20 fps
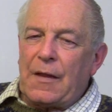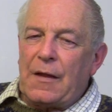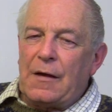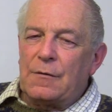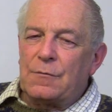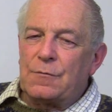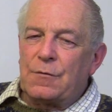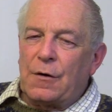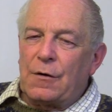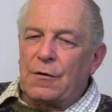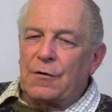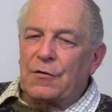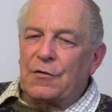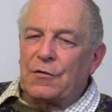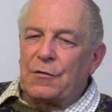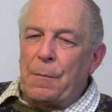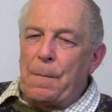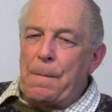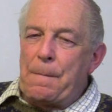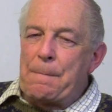a
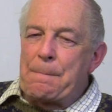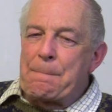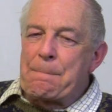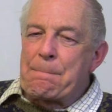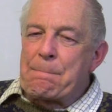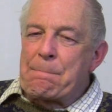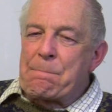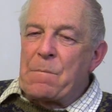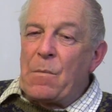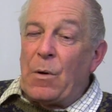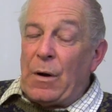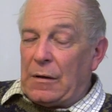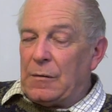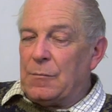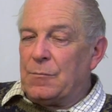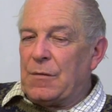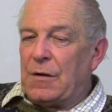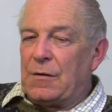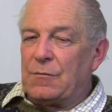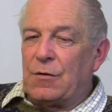fox.
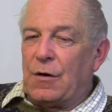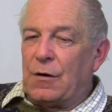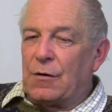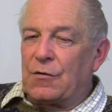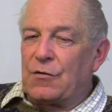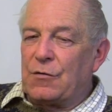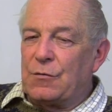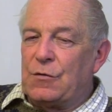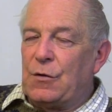Well, fox.